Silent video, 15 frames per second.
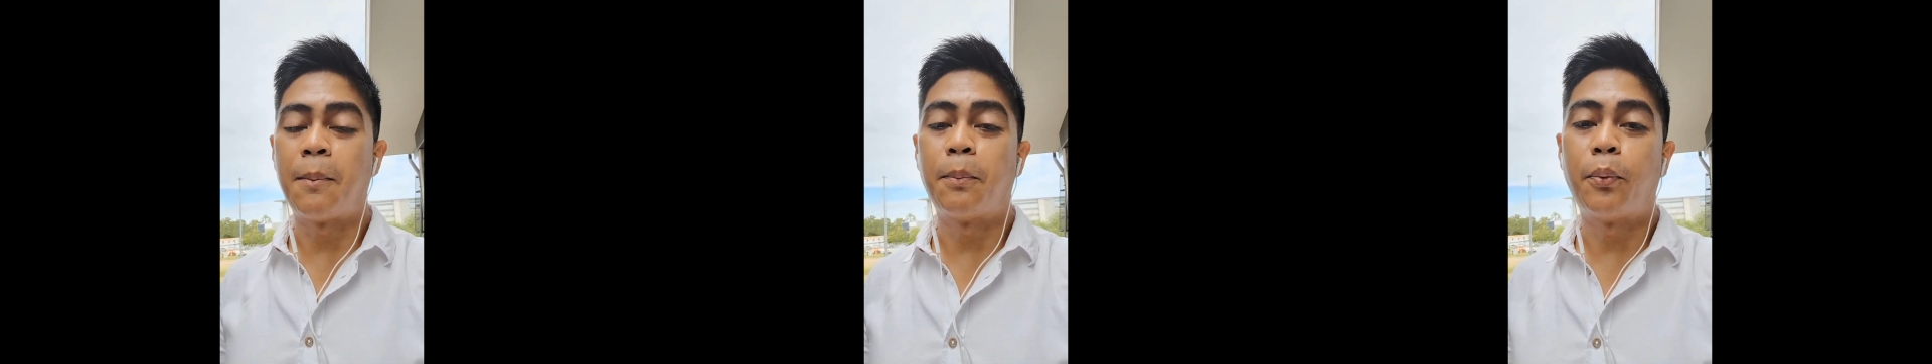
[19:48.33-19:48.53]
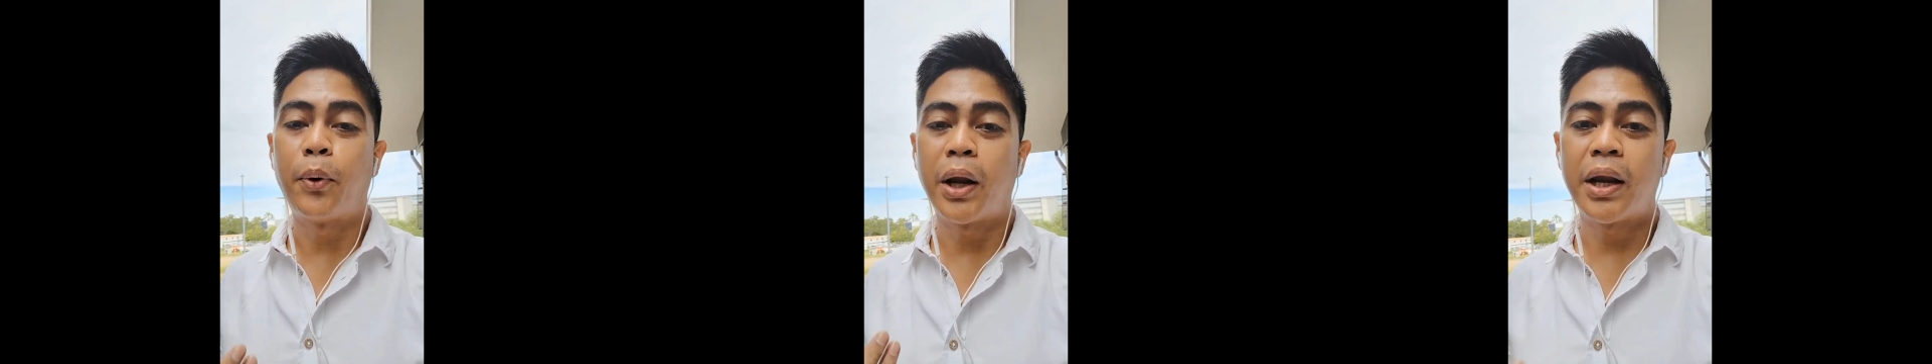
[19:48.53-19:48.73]

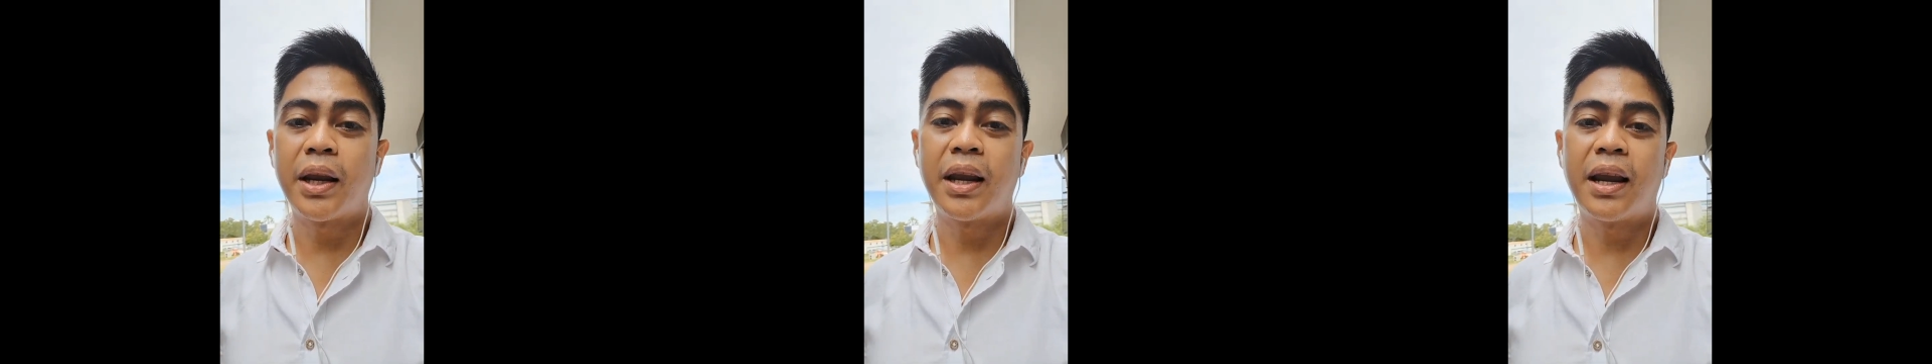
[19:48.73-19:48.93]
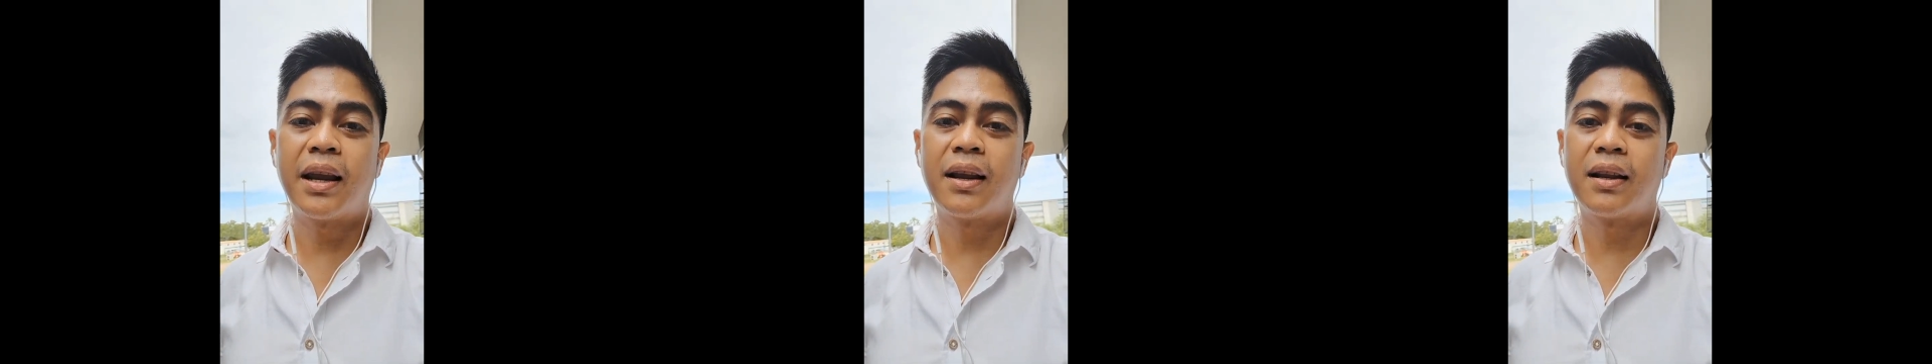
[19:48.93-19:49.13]
I'm
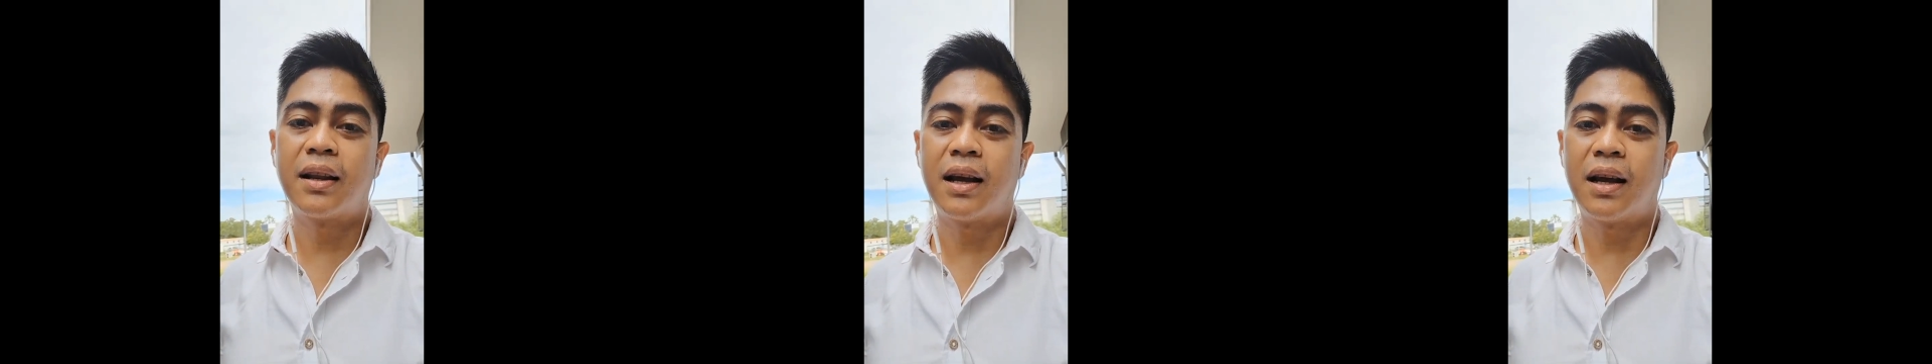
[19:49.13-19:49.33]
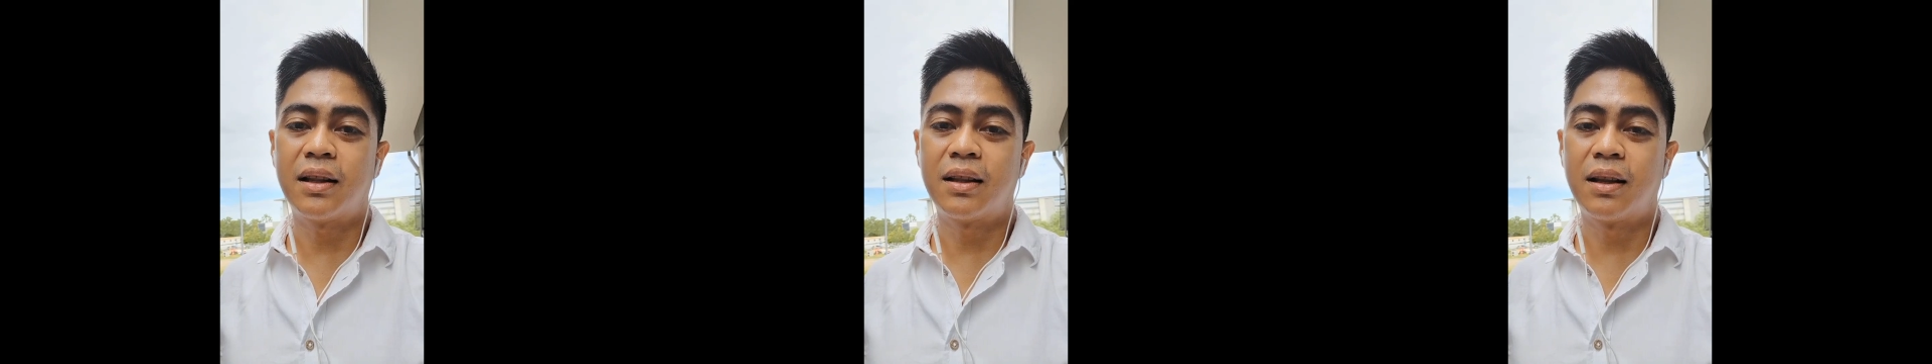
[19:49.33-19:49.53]

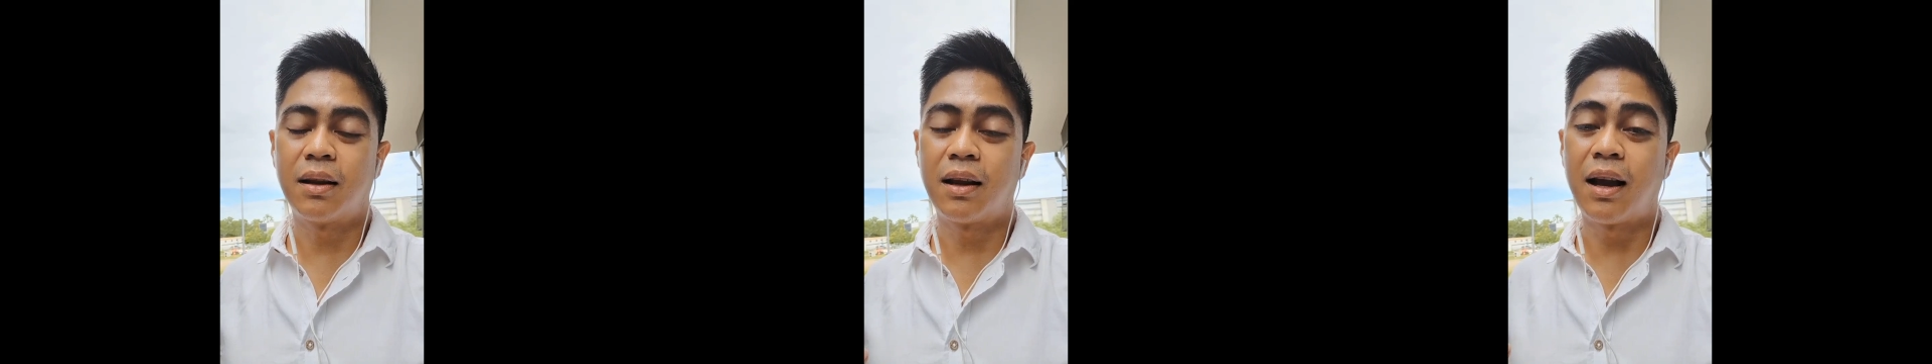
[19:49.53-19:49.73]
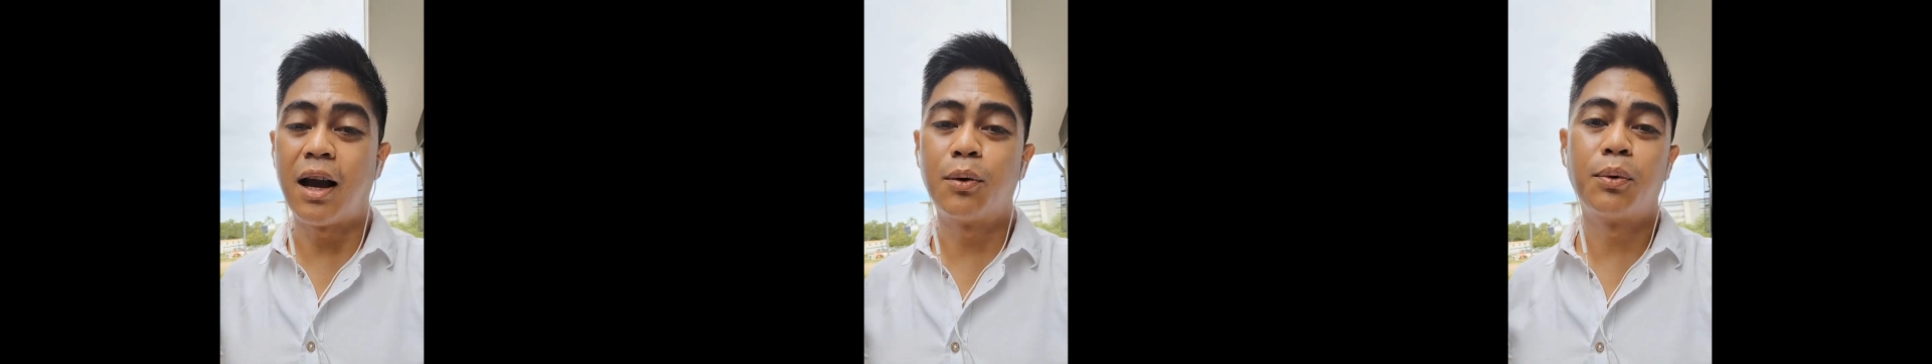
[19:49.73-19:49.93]
praying that
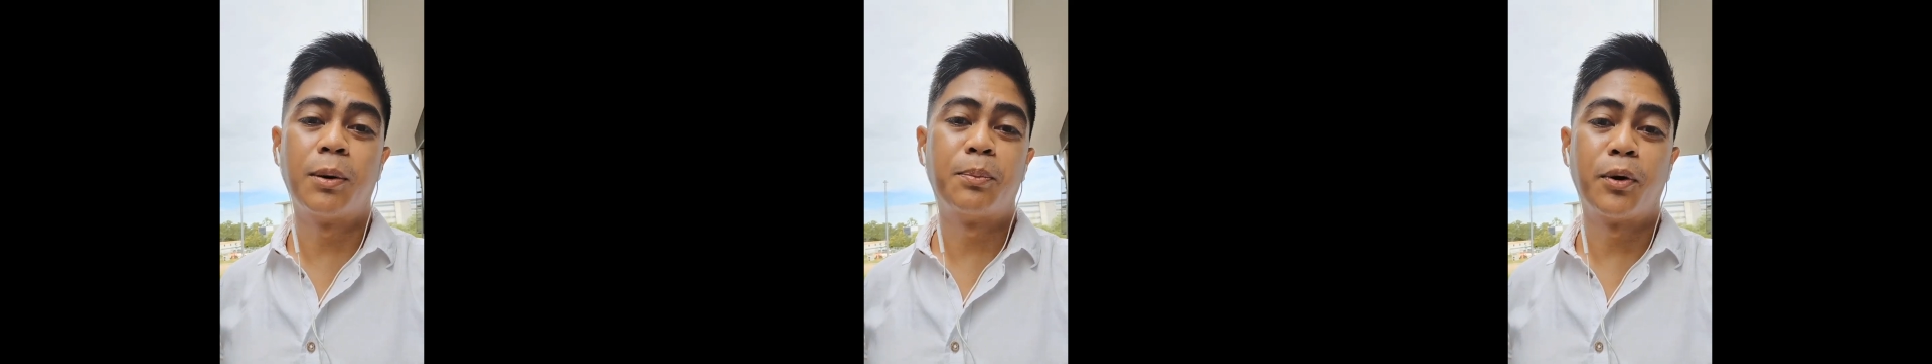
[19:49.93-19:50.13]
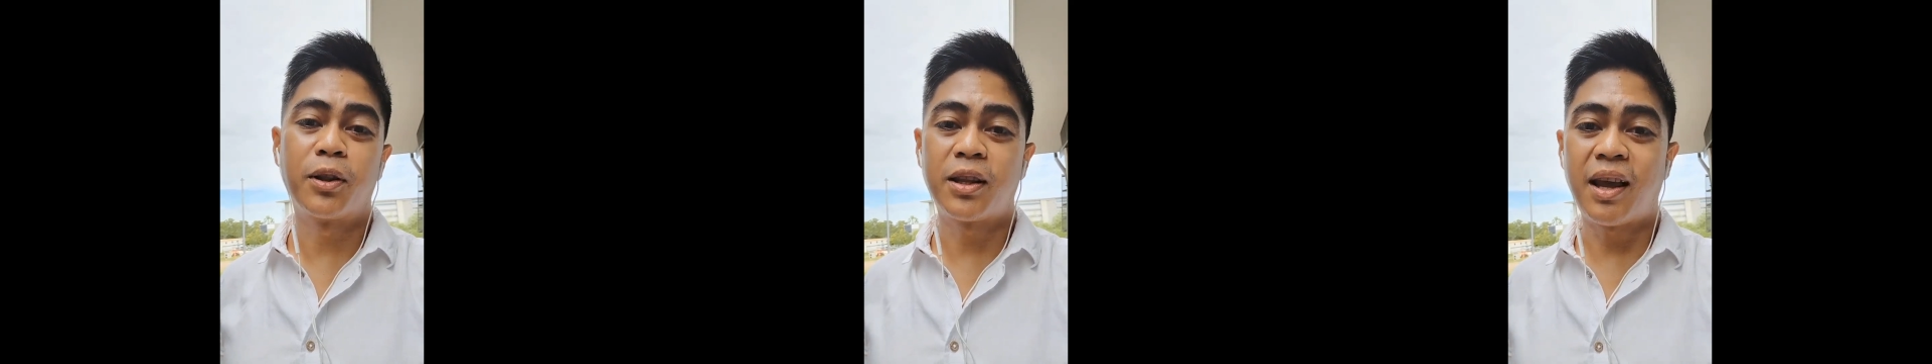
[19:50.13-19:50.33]
God
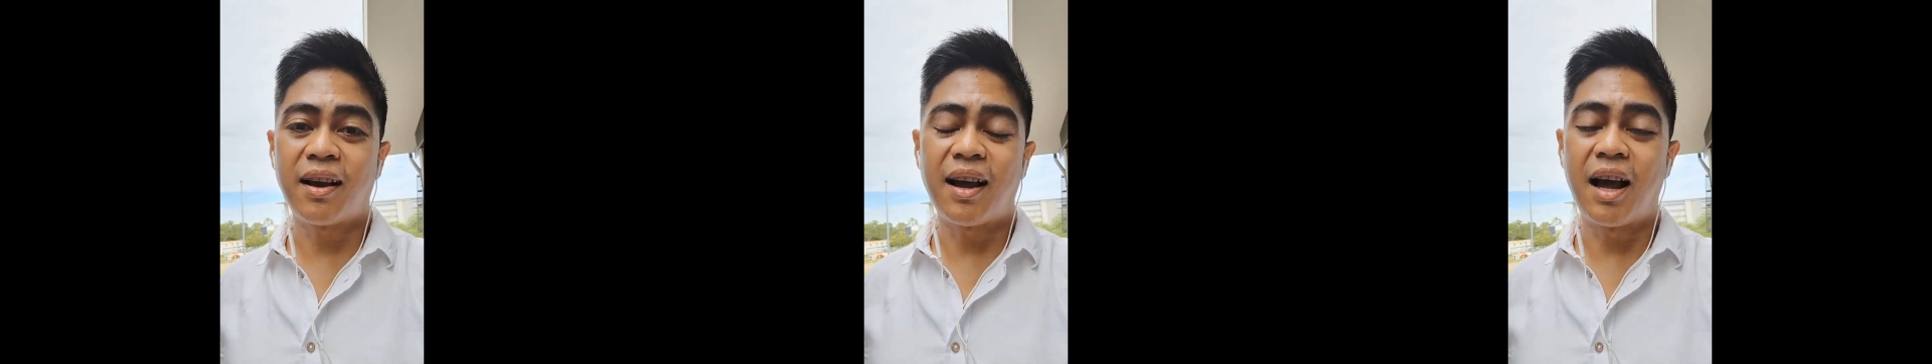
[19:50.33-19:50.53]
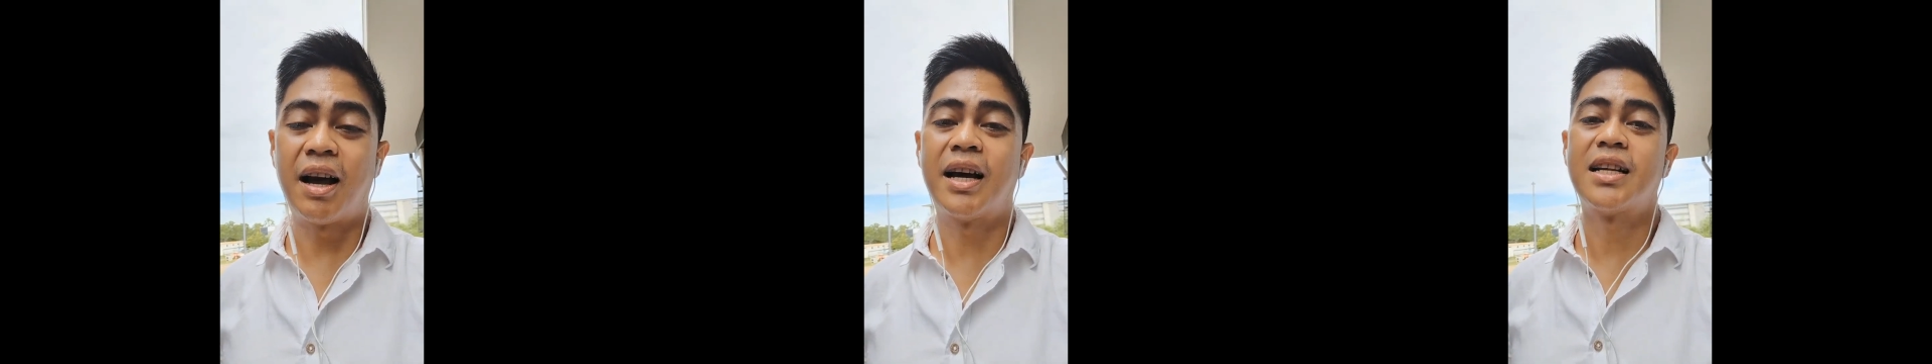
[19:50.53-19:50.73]
will
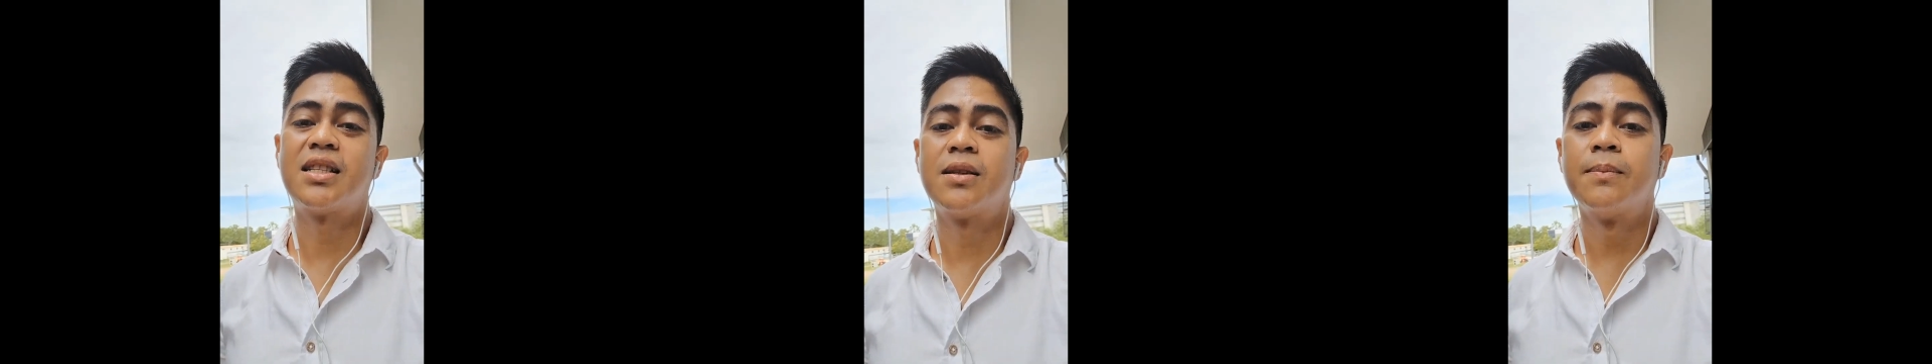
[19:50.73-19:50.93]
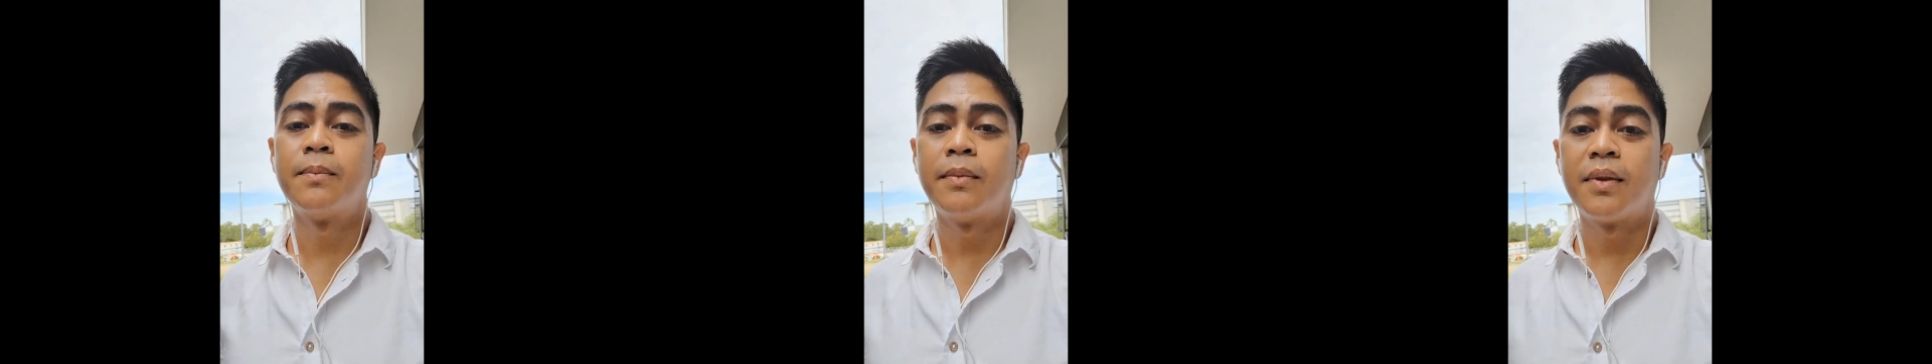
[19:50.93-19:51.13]
protect
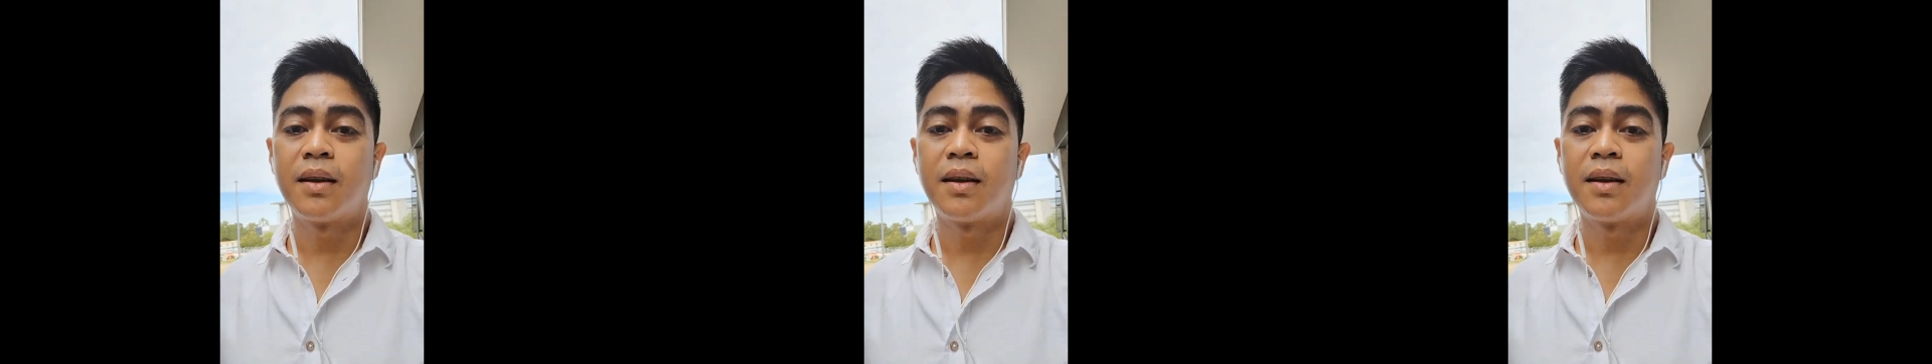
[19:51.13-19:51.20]
us